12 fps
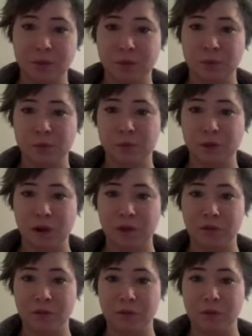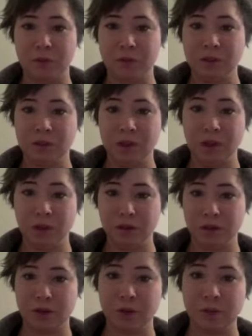raw foods long term.
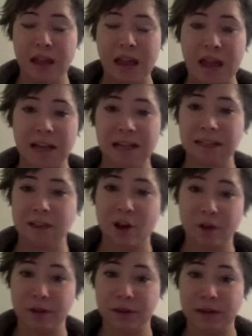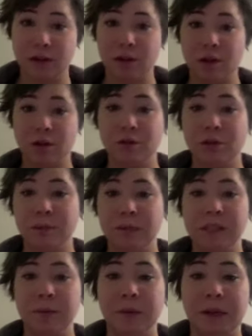And he's calling that a long-term
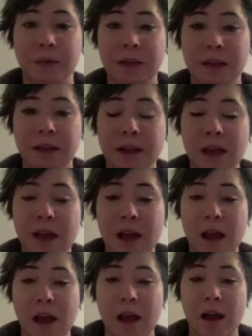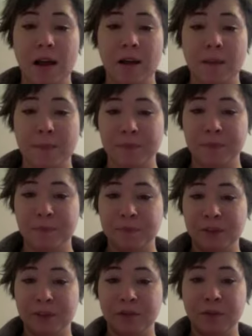experiment.
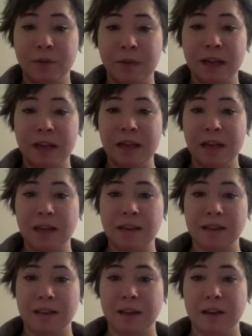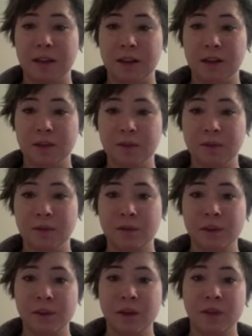For me, as a
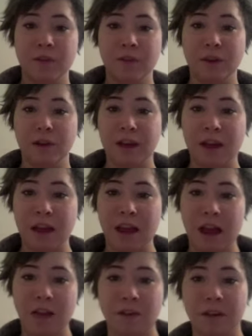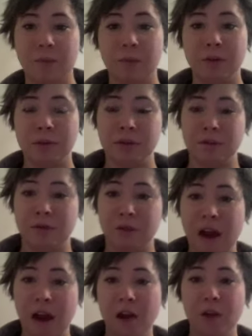very advocate person for
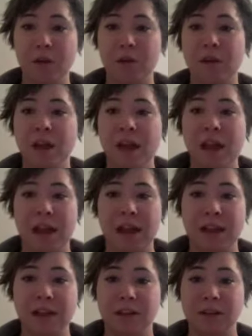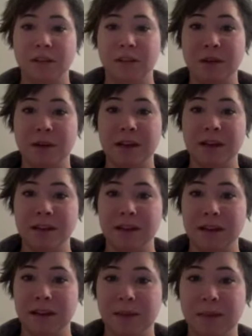health, and also as a
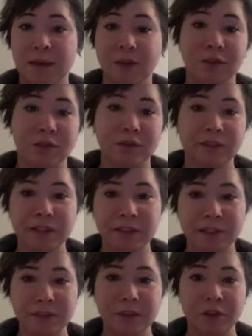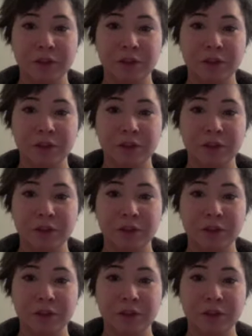Bachelor of Science major,